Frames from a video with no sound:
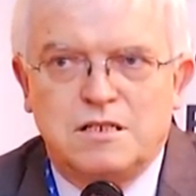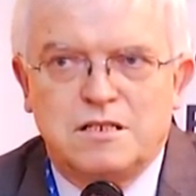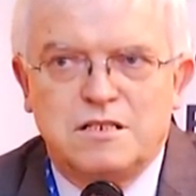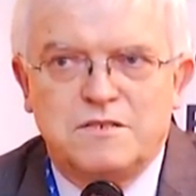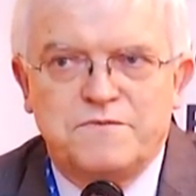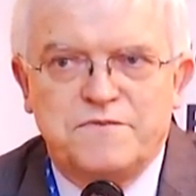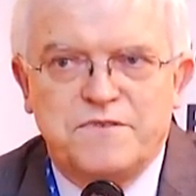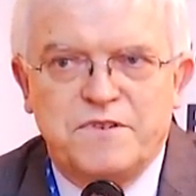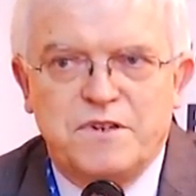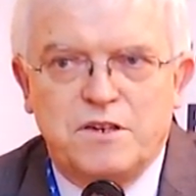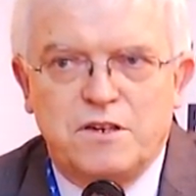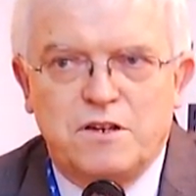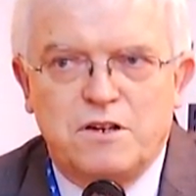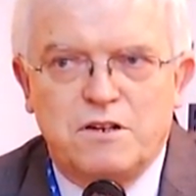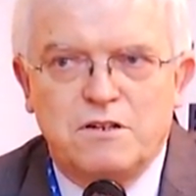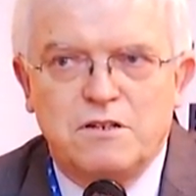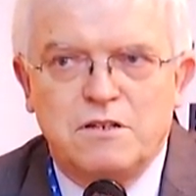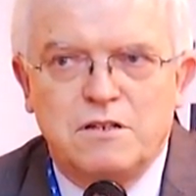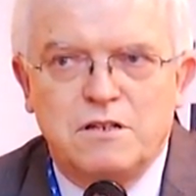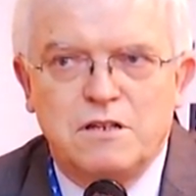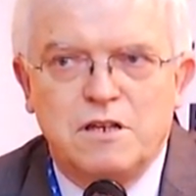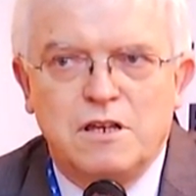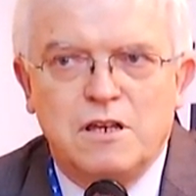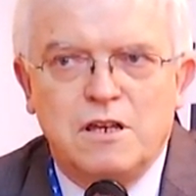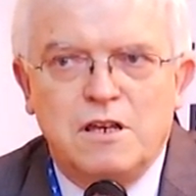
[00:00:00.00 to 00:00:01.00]
refer
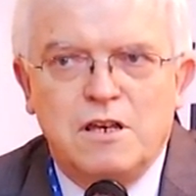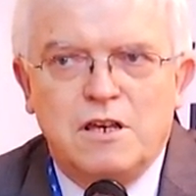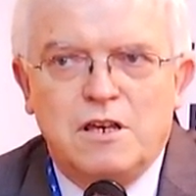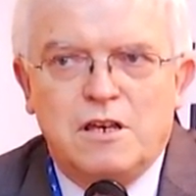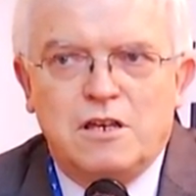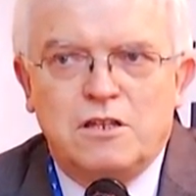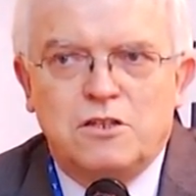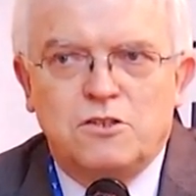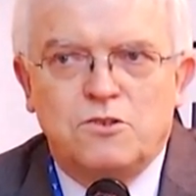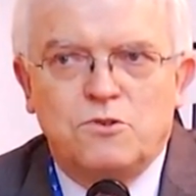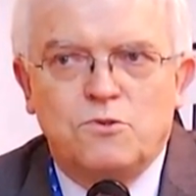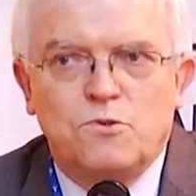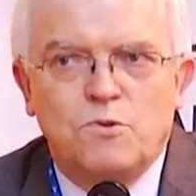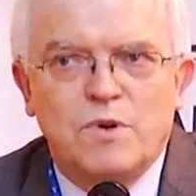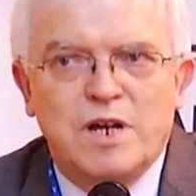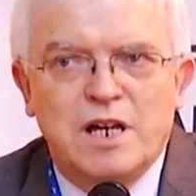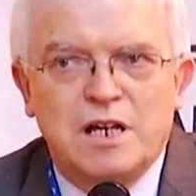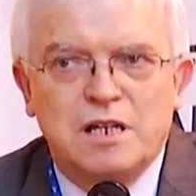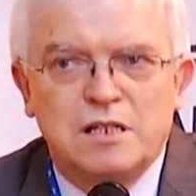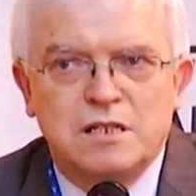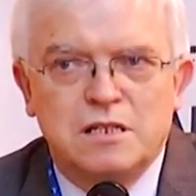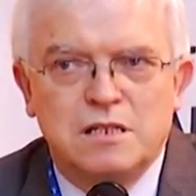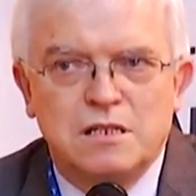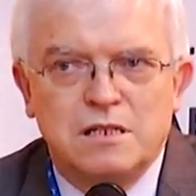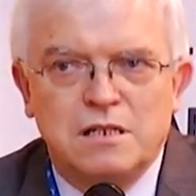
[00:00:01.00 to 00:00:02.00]
to
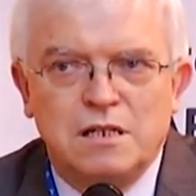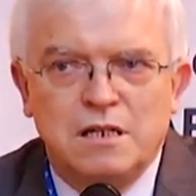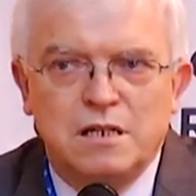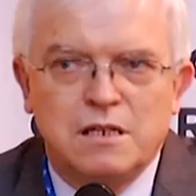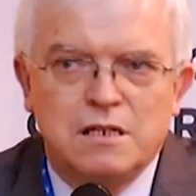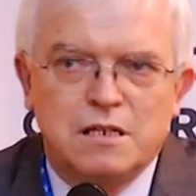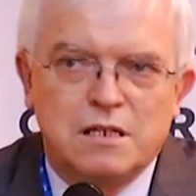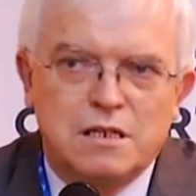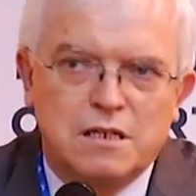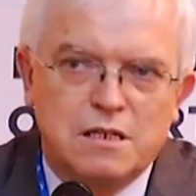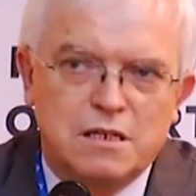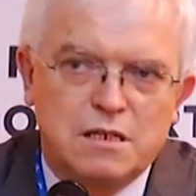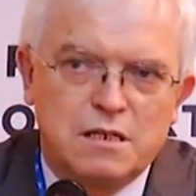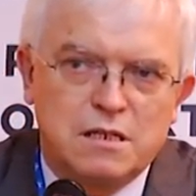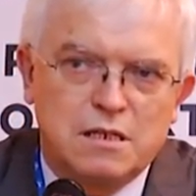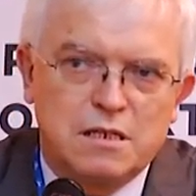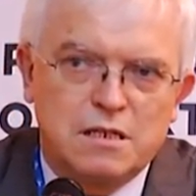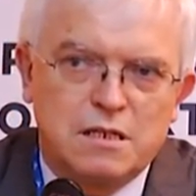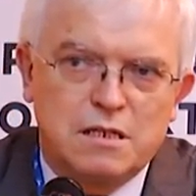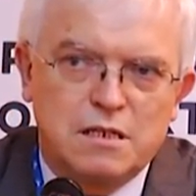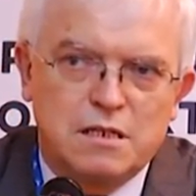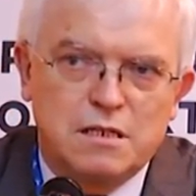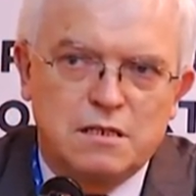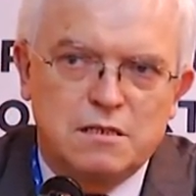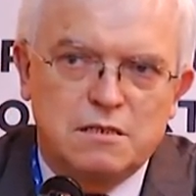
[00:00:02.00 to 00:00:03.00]
one
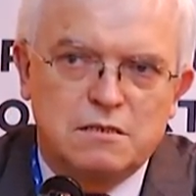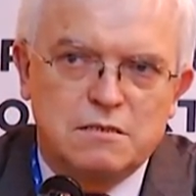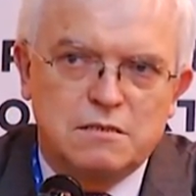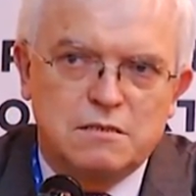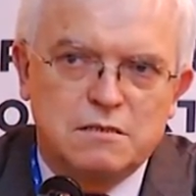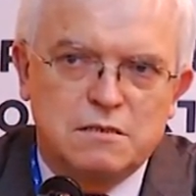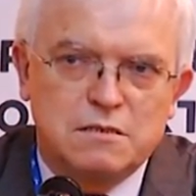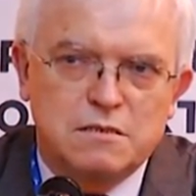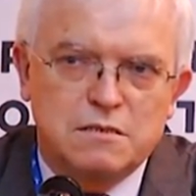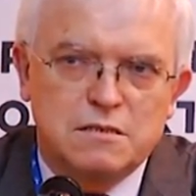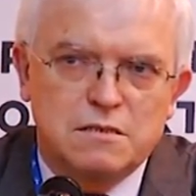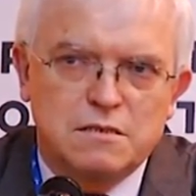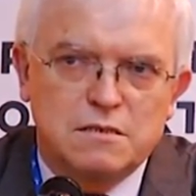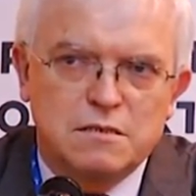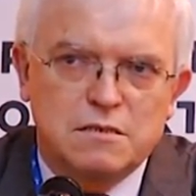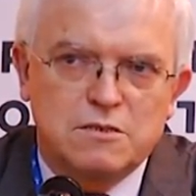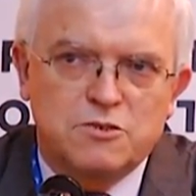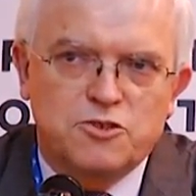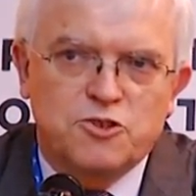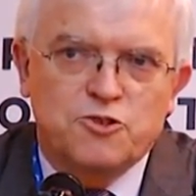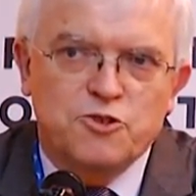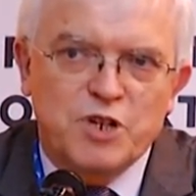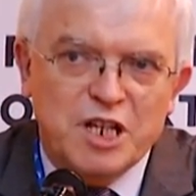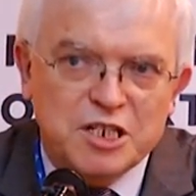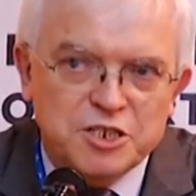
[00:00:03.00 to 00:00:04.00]
uh,
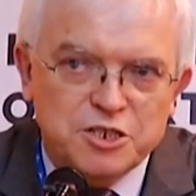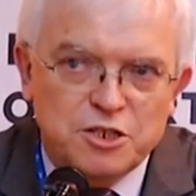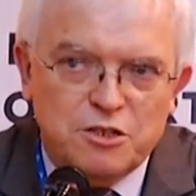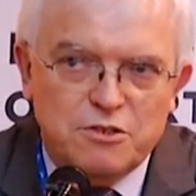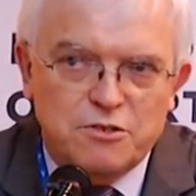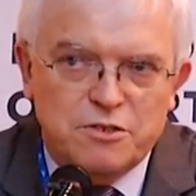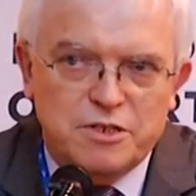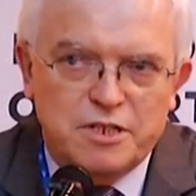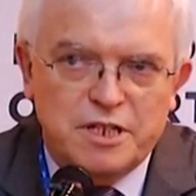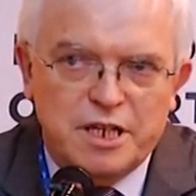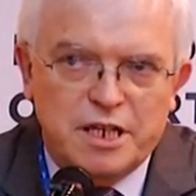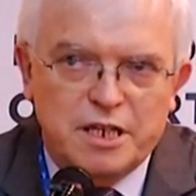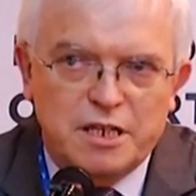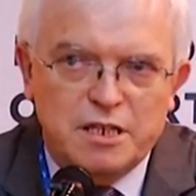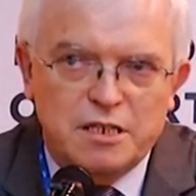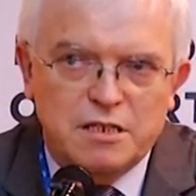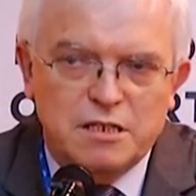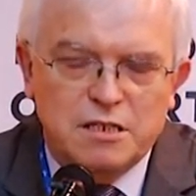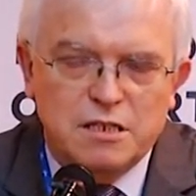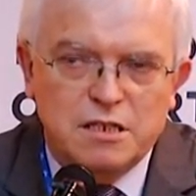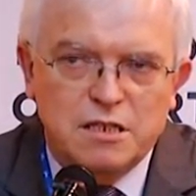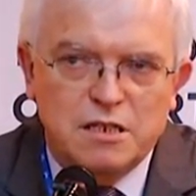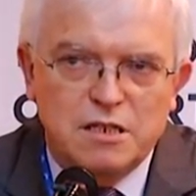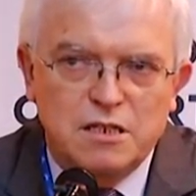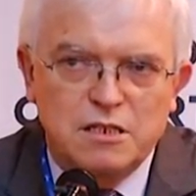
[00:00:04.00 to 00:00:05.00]
threshold
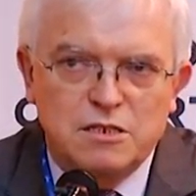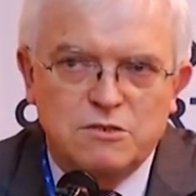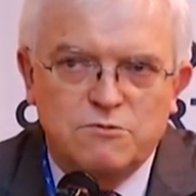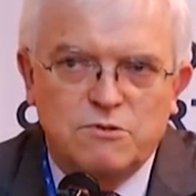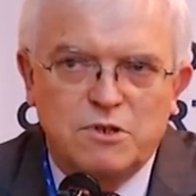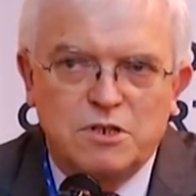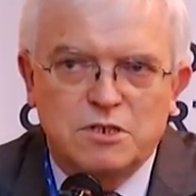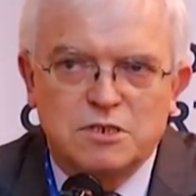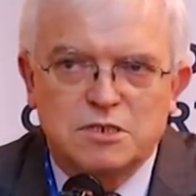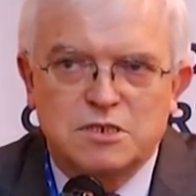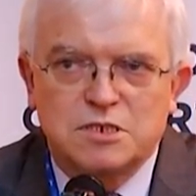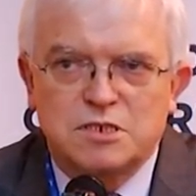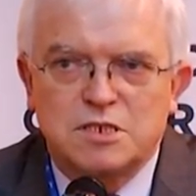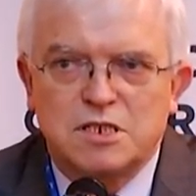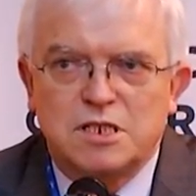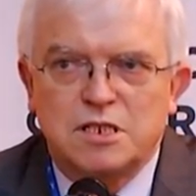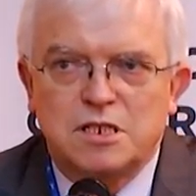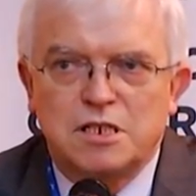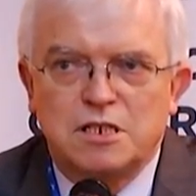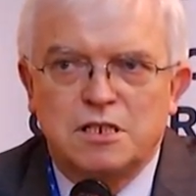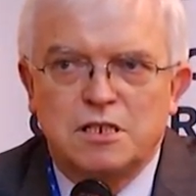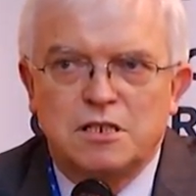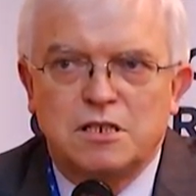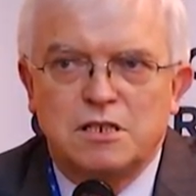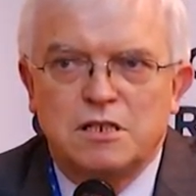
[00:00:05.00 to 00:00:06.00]
date. It was
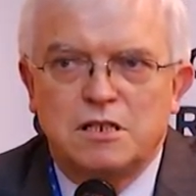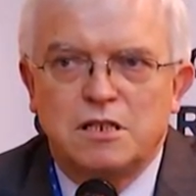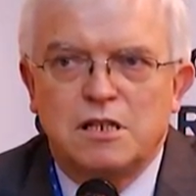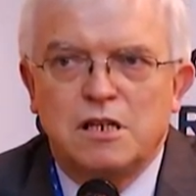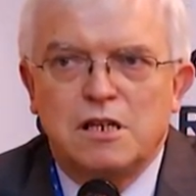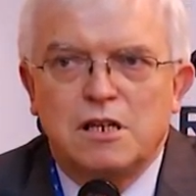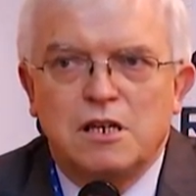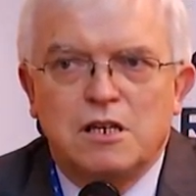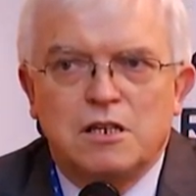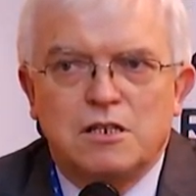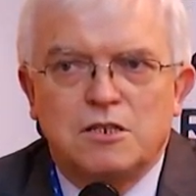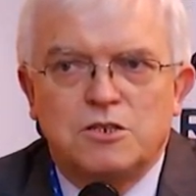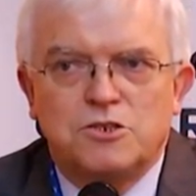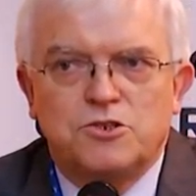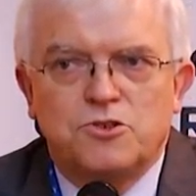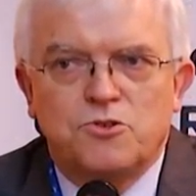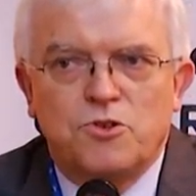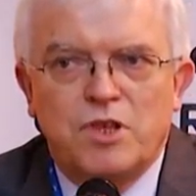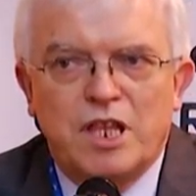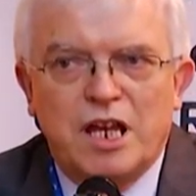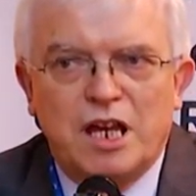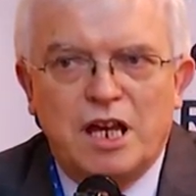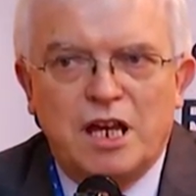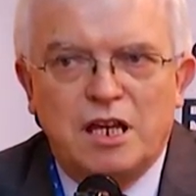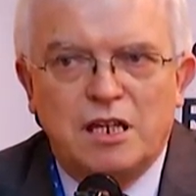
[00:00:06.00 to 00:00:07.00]
the
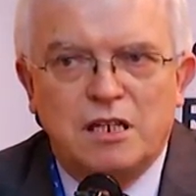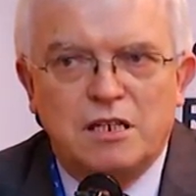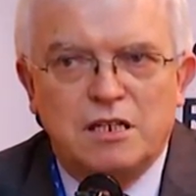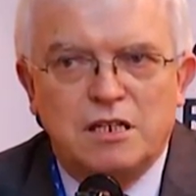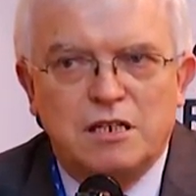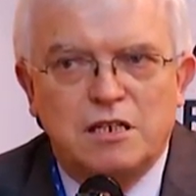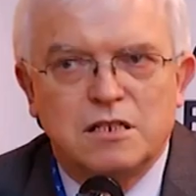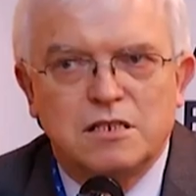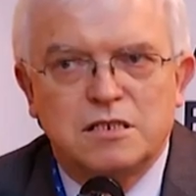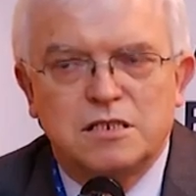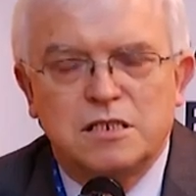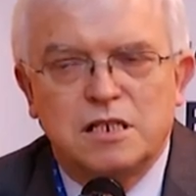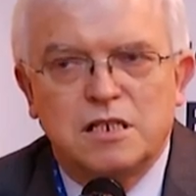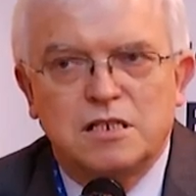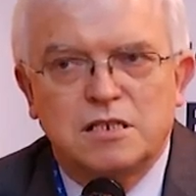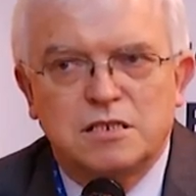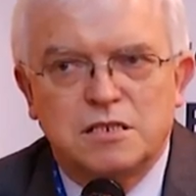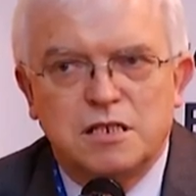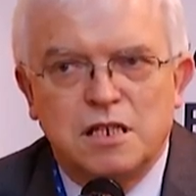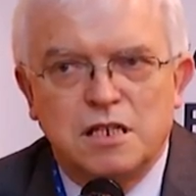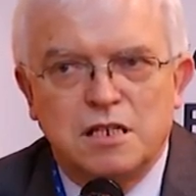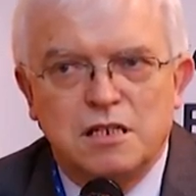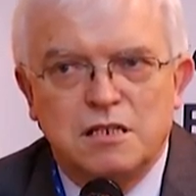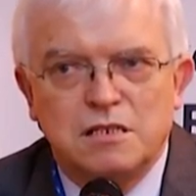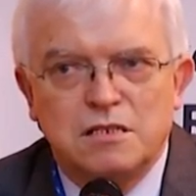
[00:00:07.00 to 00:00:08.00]
July
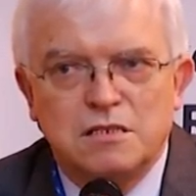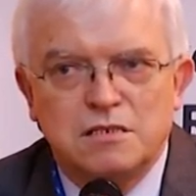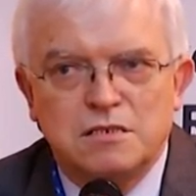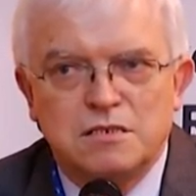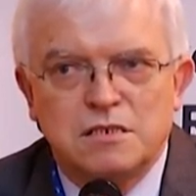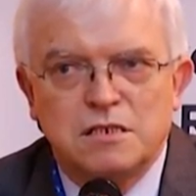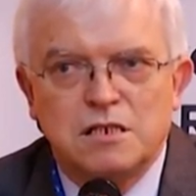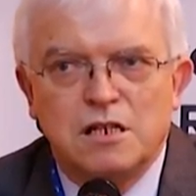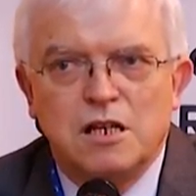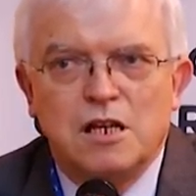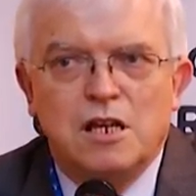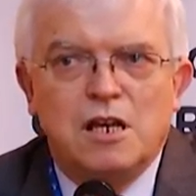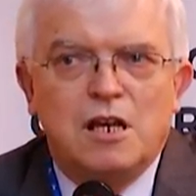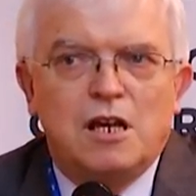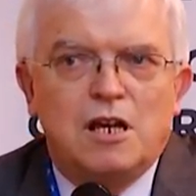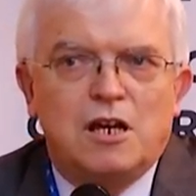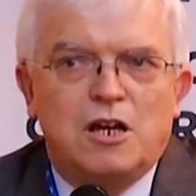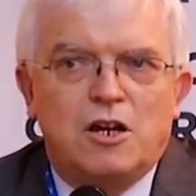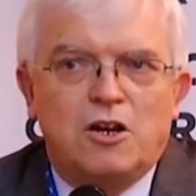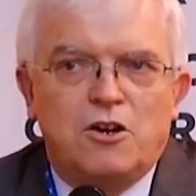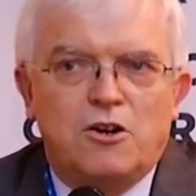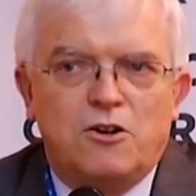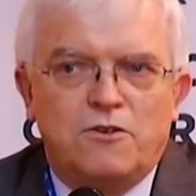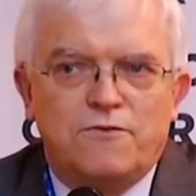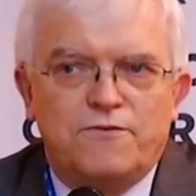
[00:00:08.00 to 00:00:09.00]
sixteenth
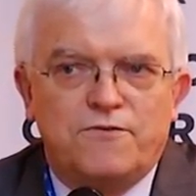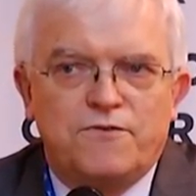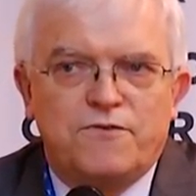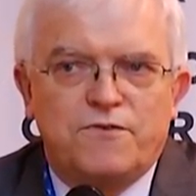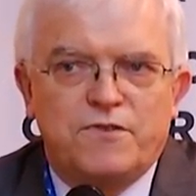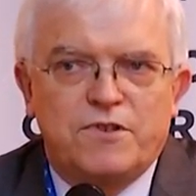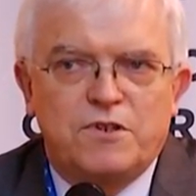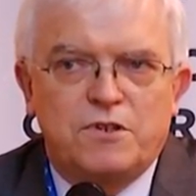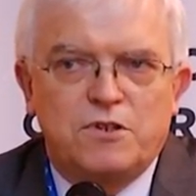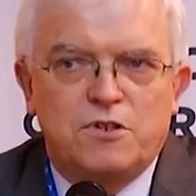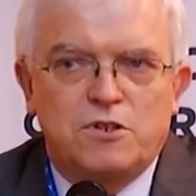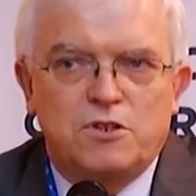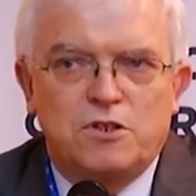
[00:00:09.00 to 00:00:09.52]
of uh,